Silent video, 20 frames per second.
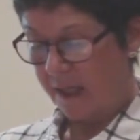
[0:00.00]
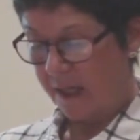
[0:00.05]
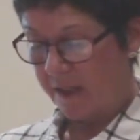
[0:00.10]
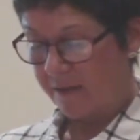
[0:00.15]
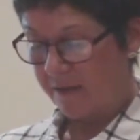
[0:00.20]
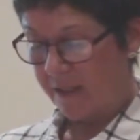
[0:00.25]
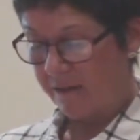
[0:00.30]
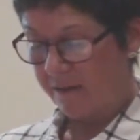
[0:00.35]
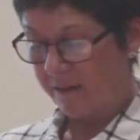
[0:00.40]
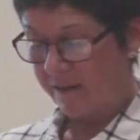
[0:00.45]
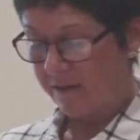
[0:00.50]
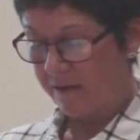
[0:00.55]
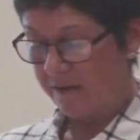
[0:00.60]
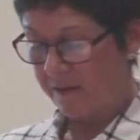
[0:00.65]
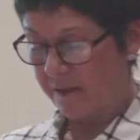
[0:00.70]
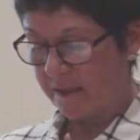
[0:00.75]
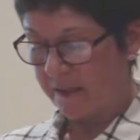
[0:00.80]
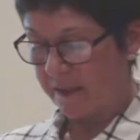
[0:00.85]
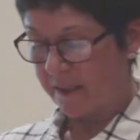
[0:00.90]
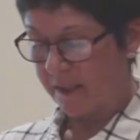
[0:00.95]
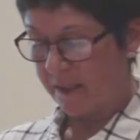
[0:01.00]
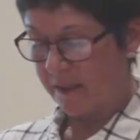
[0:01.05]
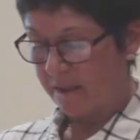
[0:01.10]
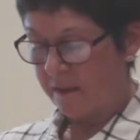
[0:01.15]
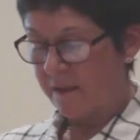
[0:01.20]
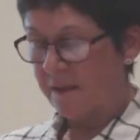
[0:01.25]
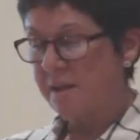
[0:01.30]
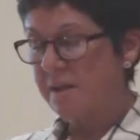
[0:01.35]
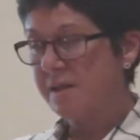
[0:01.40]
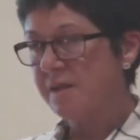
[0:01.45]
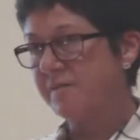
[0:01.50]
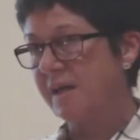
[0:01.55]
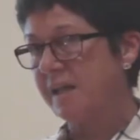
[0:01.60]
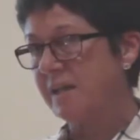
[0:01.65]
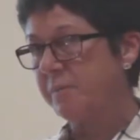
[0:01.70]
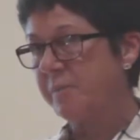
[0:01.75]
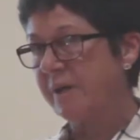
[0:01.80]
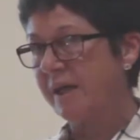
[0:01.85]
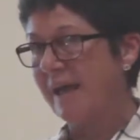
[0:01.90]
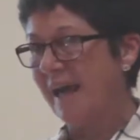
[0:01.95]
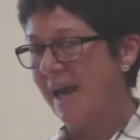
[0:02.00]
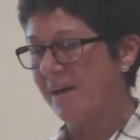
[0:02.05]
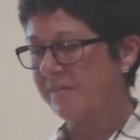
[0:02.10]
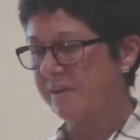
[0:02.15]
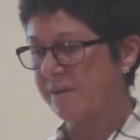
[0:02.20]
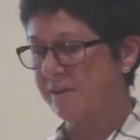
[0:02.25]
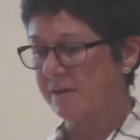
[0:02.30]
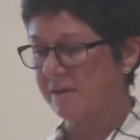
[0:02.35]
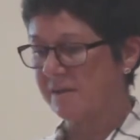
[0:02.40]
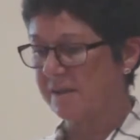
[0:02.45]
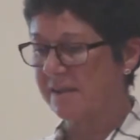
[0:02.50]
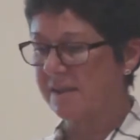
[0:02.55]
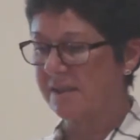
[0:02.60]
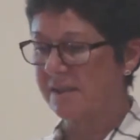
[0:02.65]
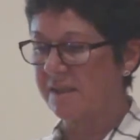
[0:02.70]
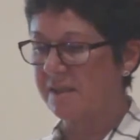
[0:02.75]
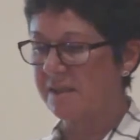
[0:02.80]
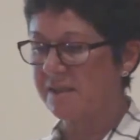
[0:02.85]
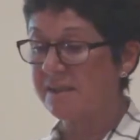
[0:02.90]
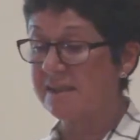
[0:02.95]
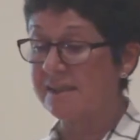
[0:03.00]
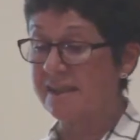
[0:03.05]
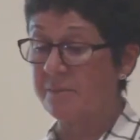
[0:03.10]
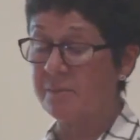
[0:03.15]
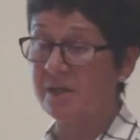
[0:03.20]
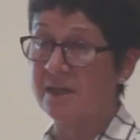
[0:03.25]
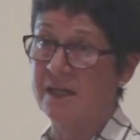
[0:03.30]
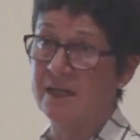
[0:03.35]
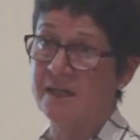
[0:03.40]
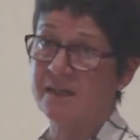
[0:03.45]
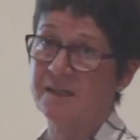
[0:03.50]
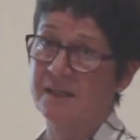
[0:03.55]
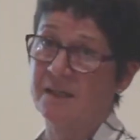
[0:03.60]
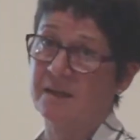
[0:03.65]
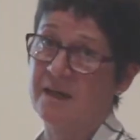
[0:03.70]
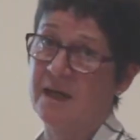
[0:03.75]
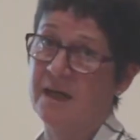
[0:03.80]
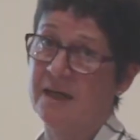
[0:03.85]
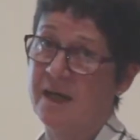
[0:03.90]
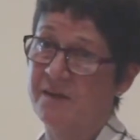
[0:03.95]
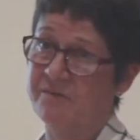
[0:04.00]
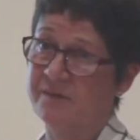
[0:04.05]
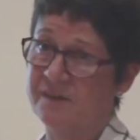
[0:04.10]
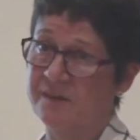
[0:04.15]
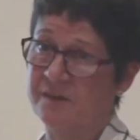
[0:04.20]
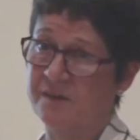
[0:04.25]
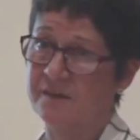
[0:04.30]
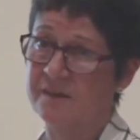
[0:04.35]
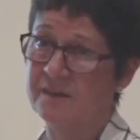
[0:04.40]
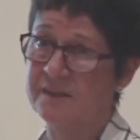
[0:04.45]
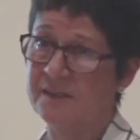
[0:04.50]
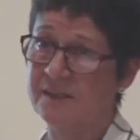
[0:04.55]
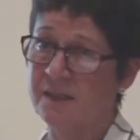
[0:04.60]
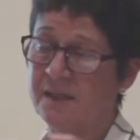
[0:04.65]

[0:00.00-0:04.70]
and then thirdly, developing evidence and disseminating that evidence.